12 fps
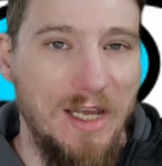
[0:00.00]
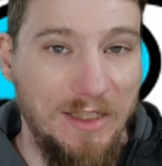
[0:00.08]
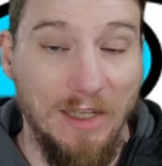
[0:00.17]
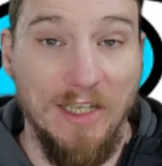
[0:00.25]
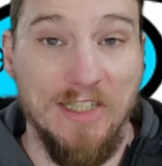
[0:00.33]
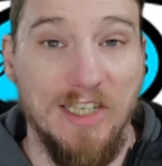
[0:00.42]
Now,
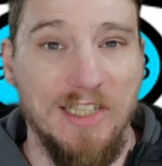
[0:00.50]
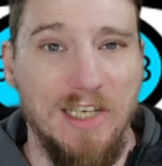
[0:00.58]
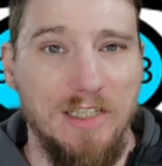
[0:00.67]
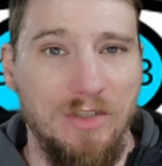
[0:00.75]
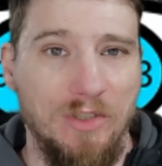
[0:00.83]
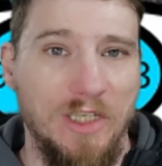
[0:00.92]
this is a
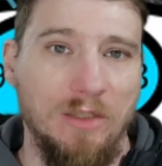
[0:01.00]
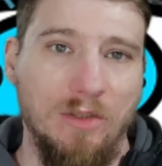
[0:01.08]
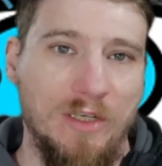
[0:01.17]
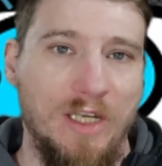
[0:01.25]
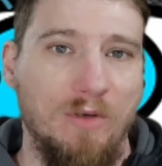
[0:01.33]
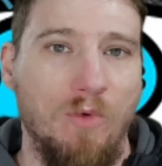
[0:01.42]
unique
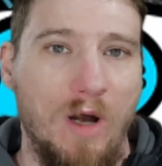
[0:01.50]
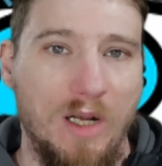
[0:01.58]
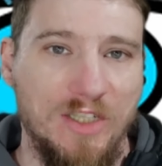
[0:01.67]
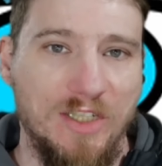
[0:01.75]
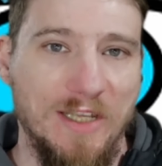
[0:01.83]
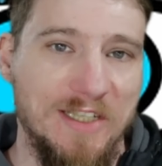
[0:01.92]
looking
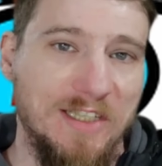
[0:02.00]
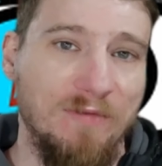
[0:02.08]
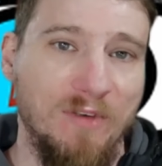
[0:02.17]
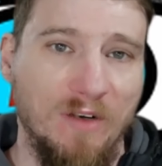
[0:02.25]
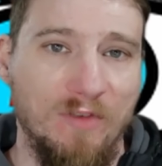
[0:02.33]
watch that's different